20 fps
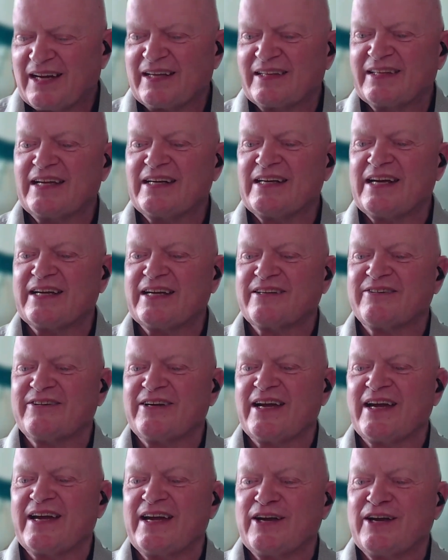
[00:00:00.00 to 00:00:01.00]
And then I
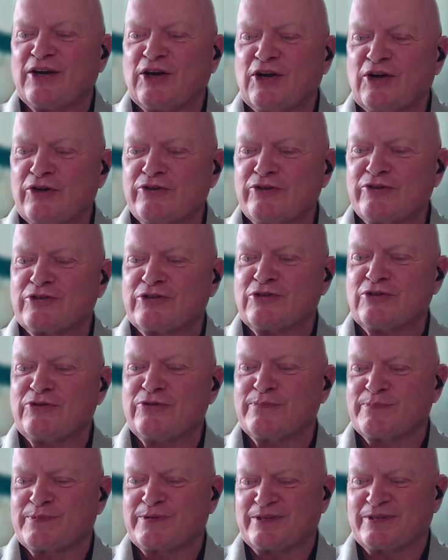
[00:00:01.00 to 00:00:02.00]
create a closed
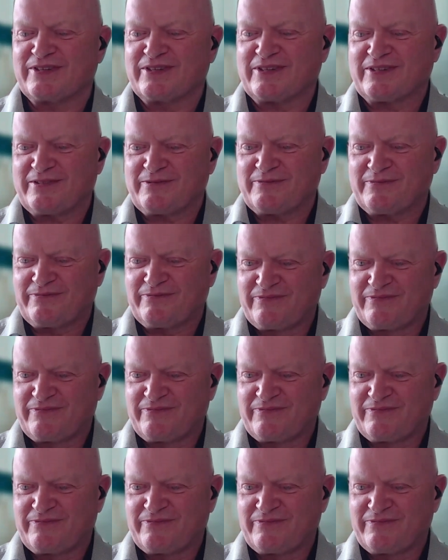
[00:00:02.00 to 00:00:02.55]
loop system.